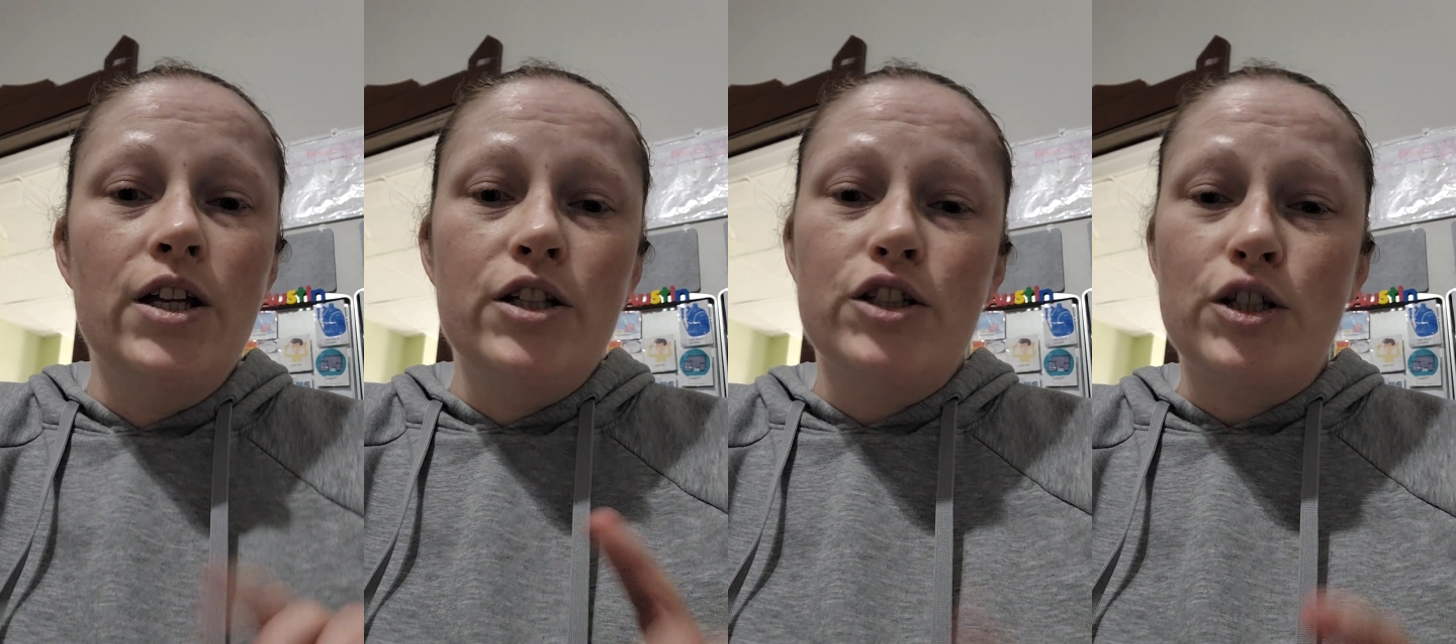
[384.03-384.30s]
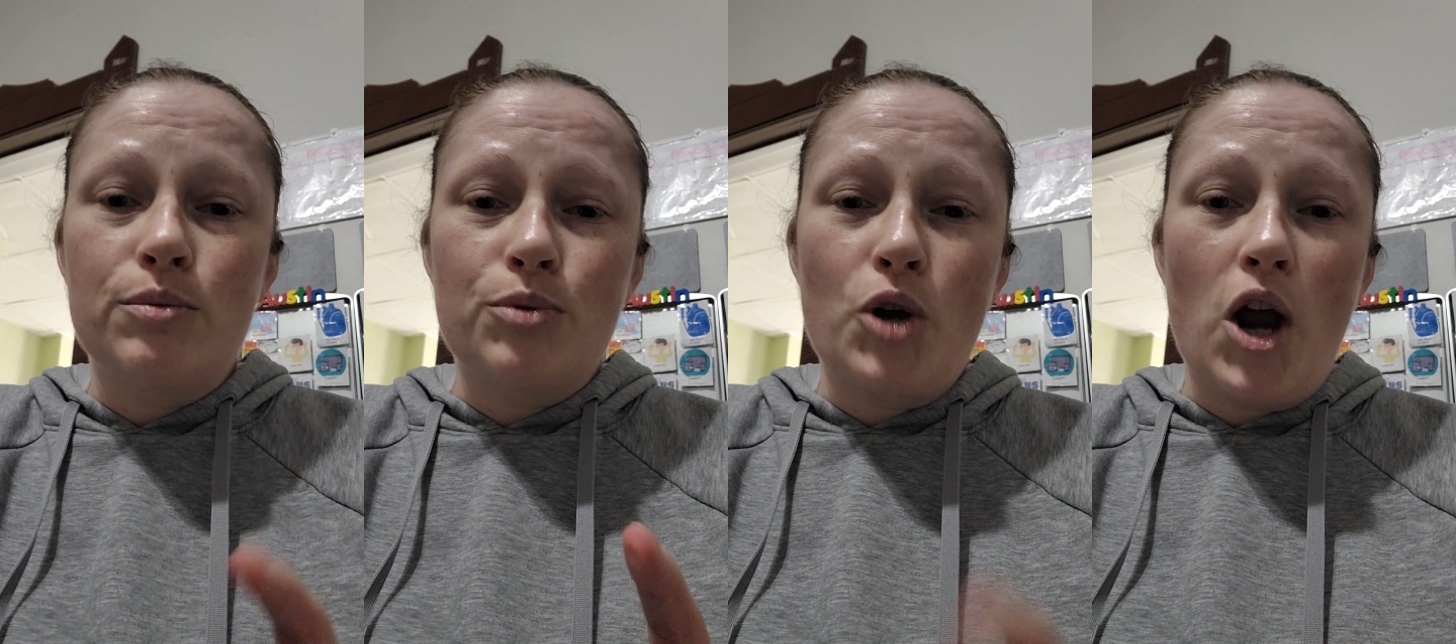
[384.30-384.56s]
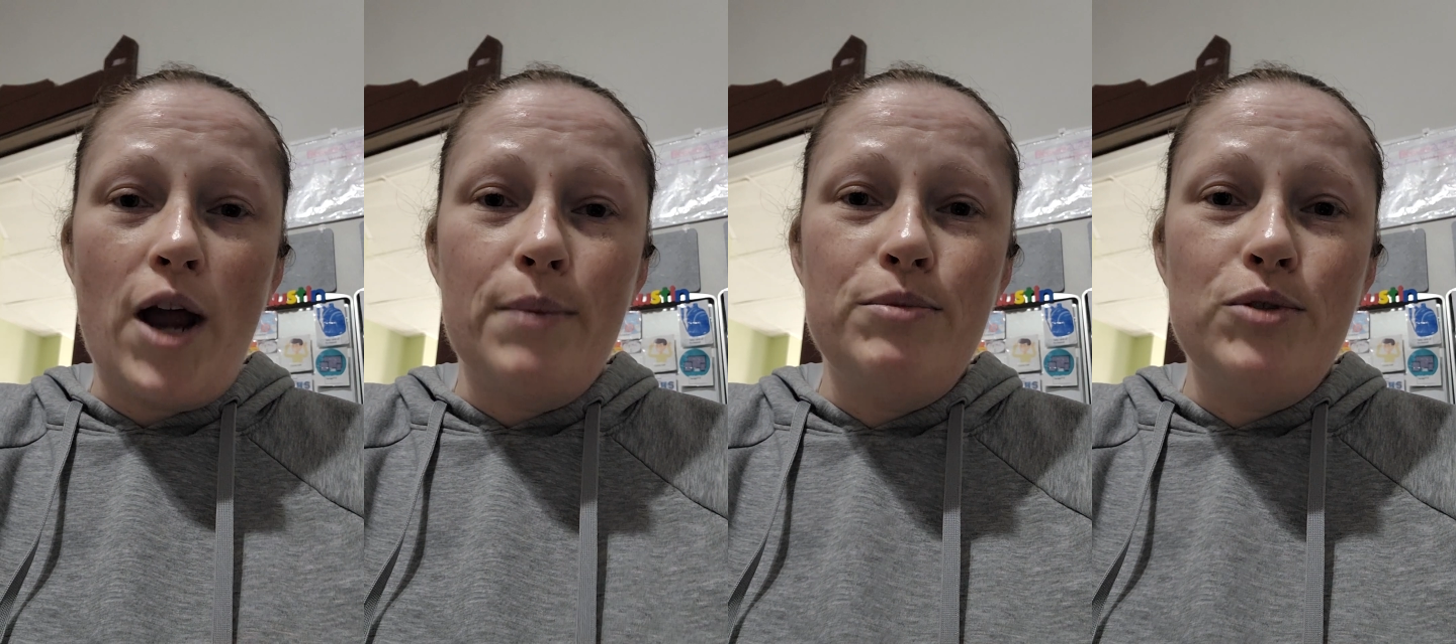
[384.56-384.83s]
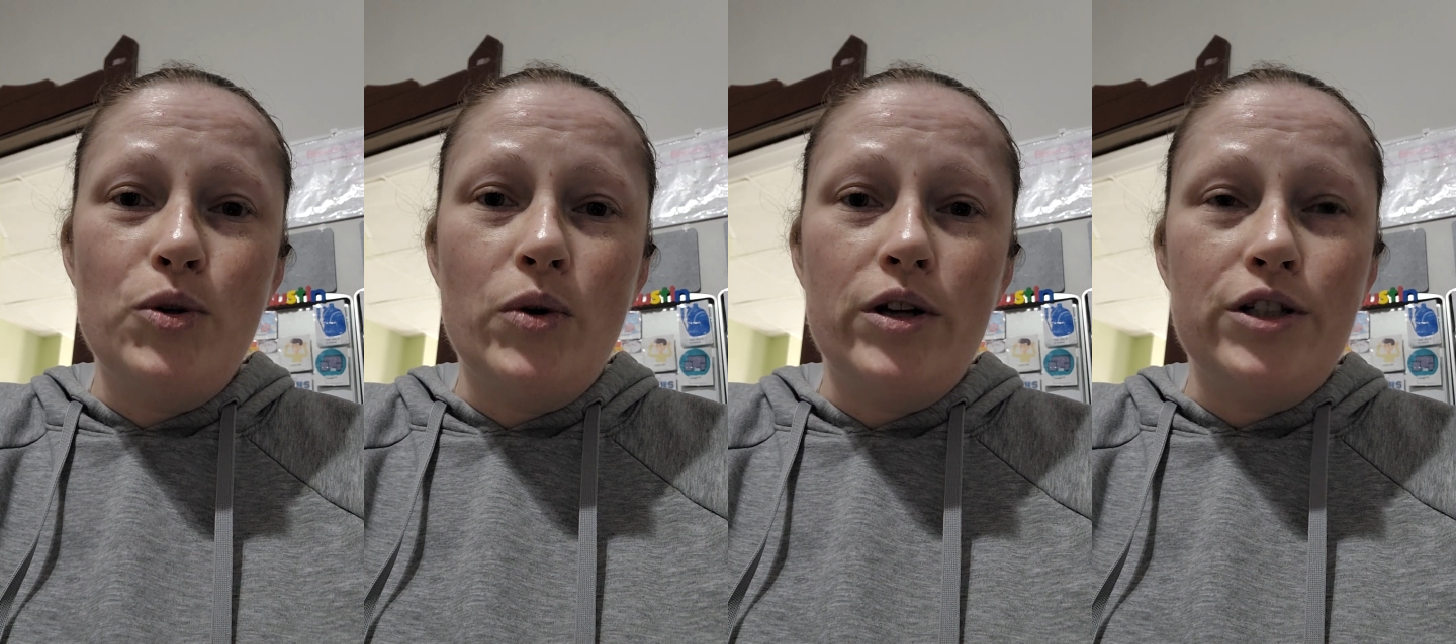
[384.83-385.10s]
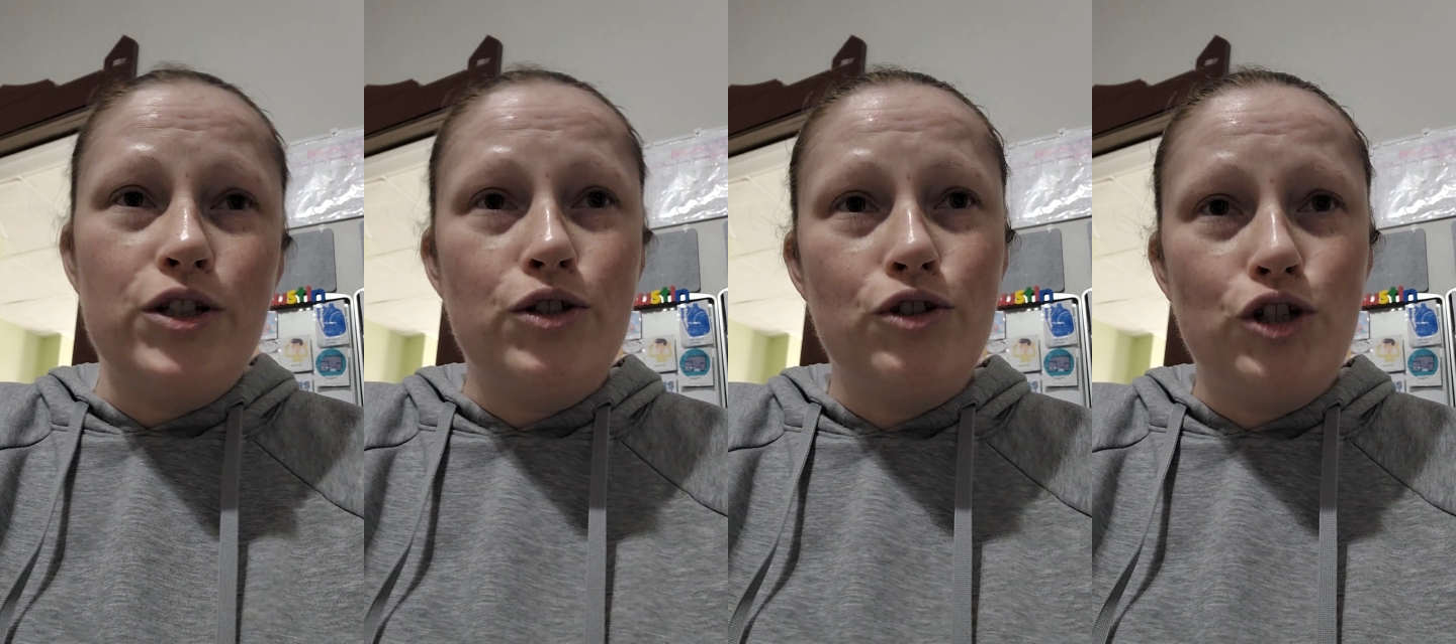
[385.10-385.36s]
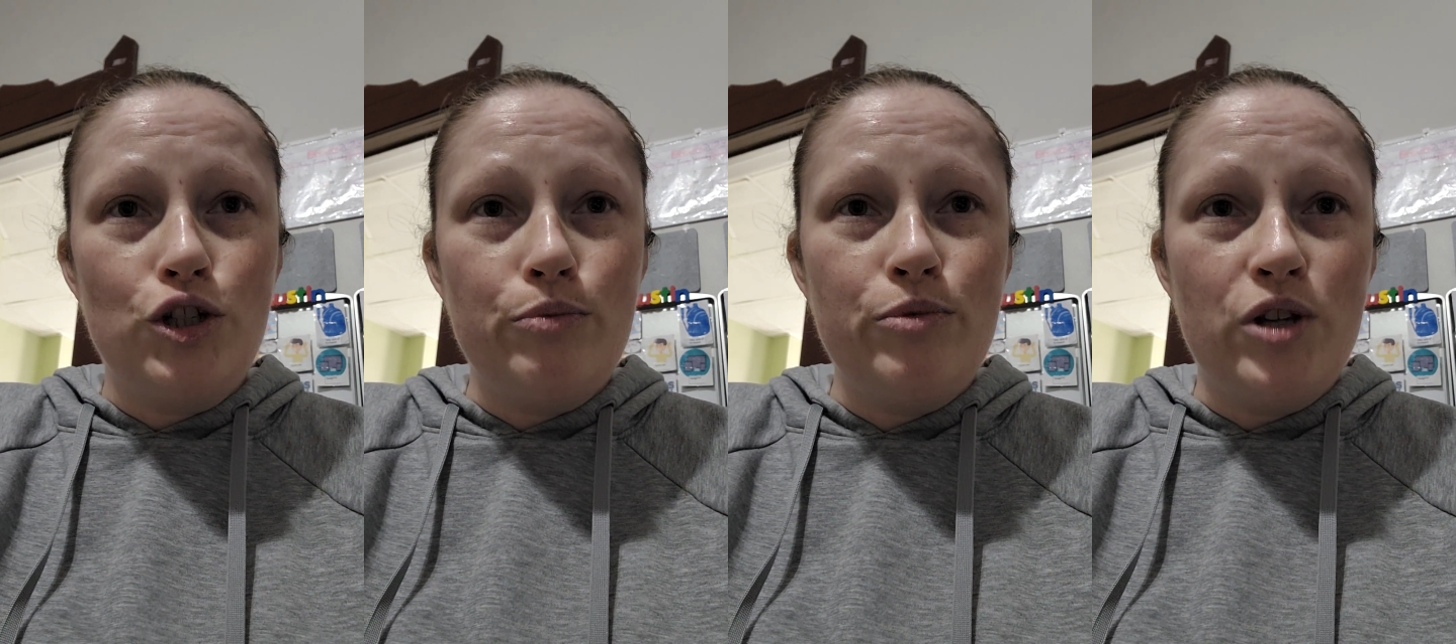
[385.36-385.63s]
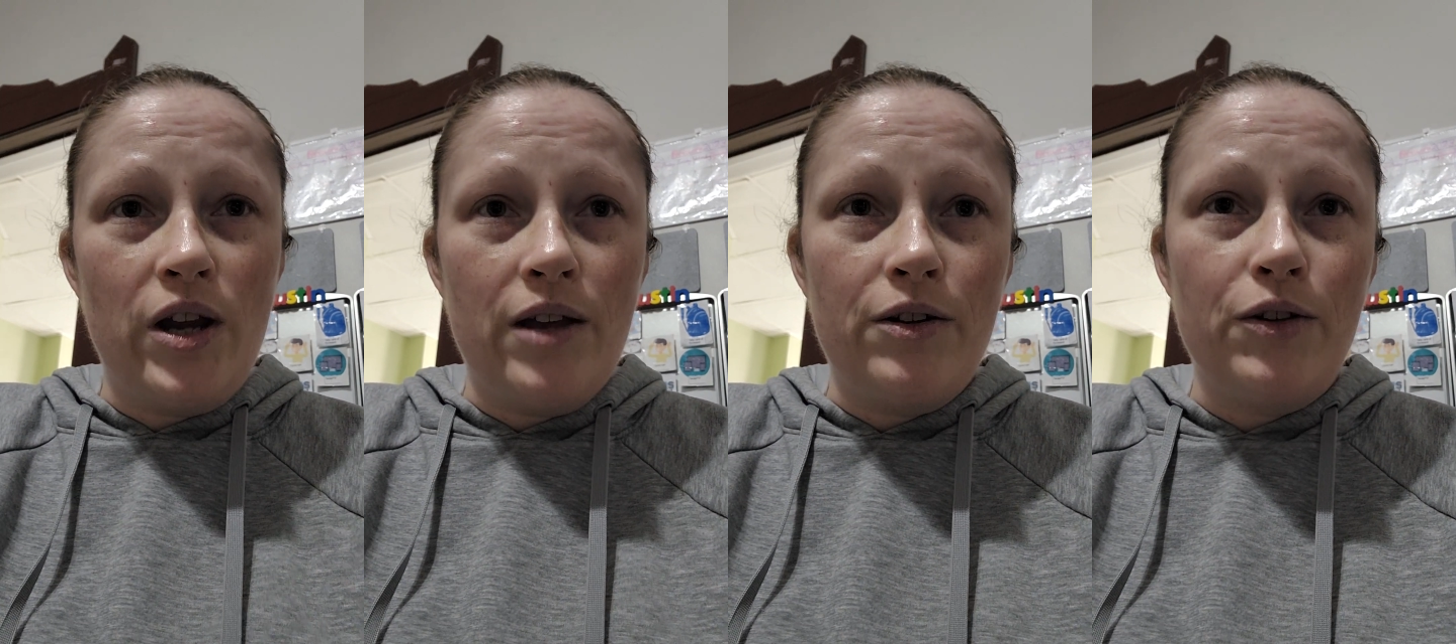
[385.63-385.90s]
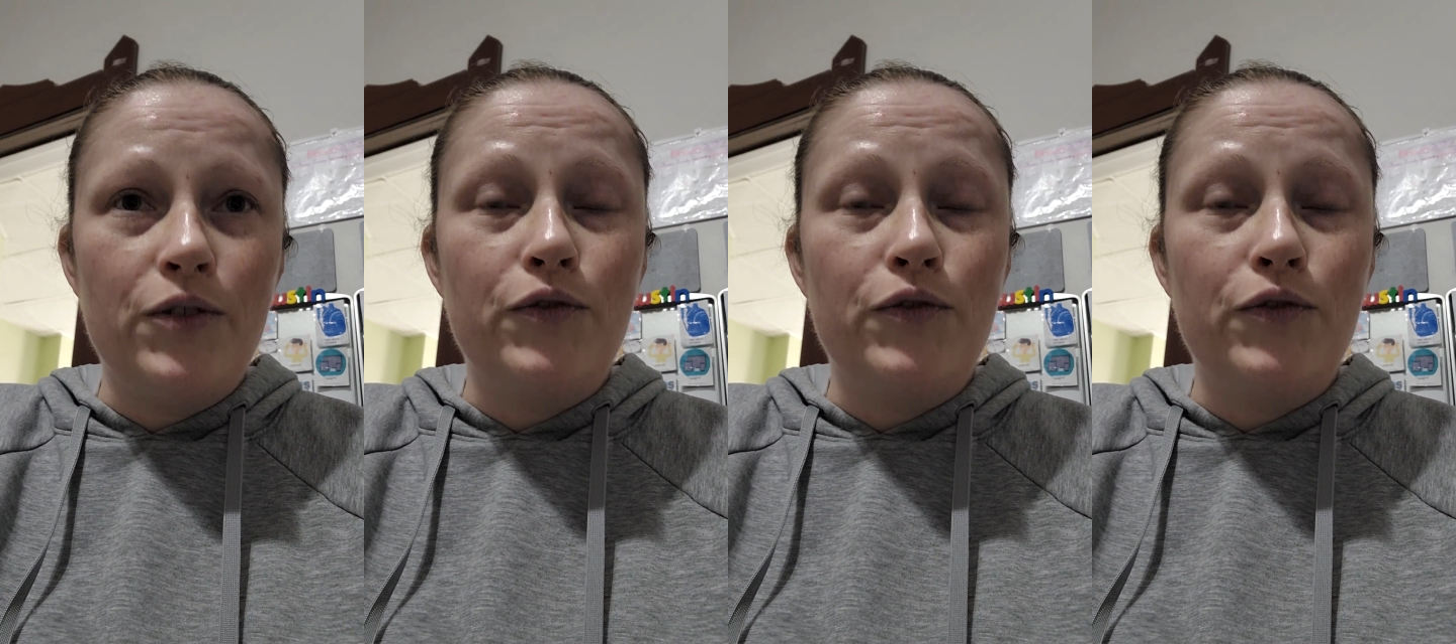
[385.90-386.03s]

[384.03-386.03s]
Subscribe to our YouTube channel